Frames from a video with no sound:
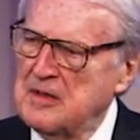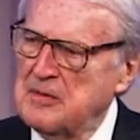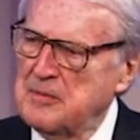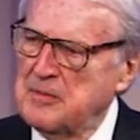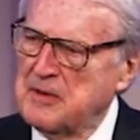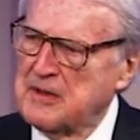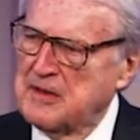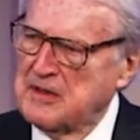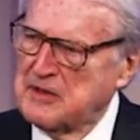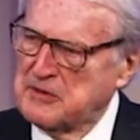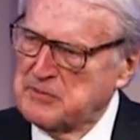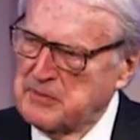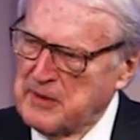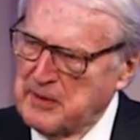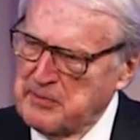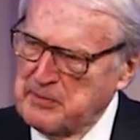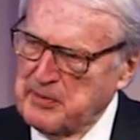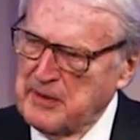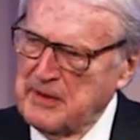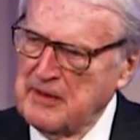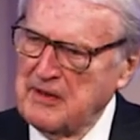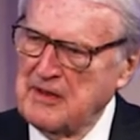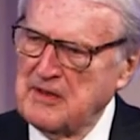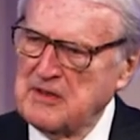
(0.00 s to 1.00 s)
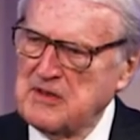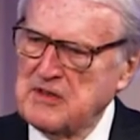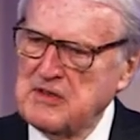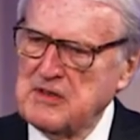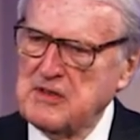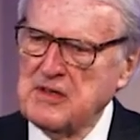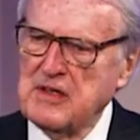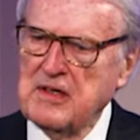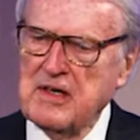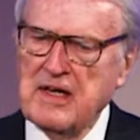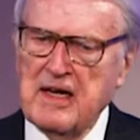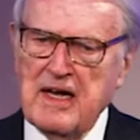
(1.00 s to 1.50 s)
because my
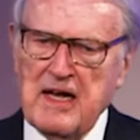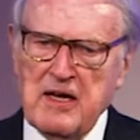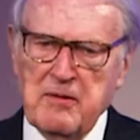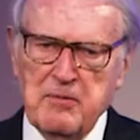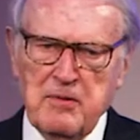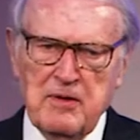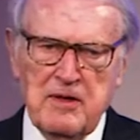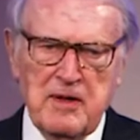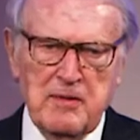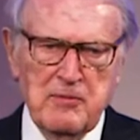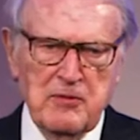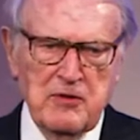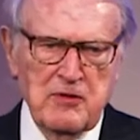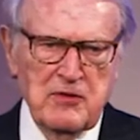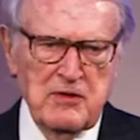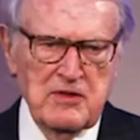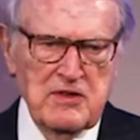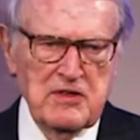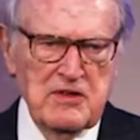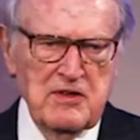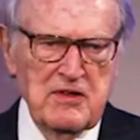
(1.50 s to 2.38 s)
parents had been immigrants